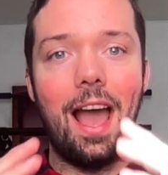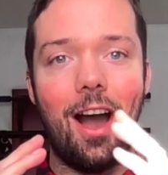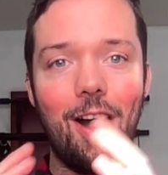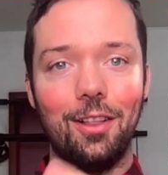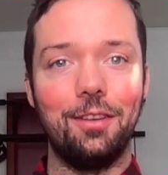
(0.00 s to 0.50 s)

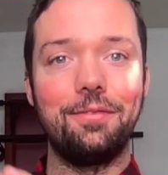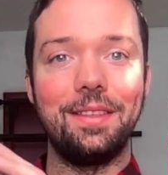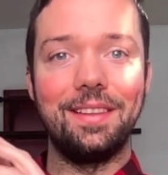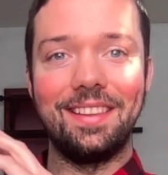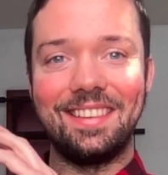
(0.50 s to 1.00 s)
all of
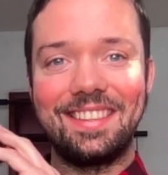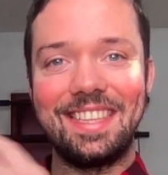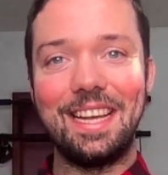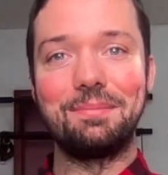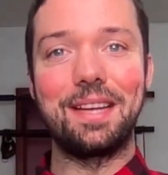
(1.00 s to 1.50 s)
the
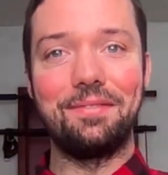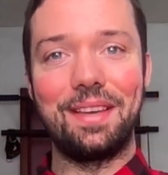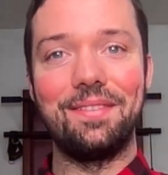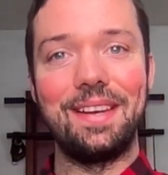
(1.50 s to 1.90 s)
tips I've given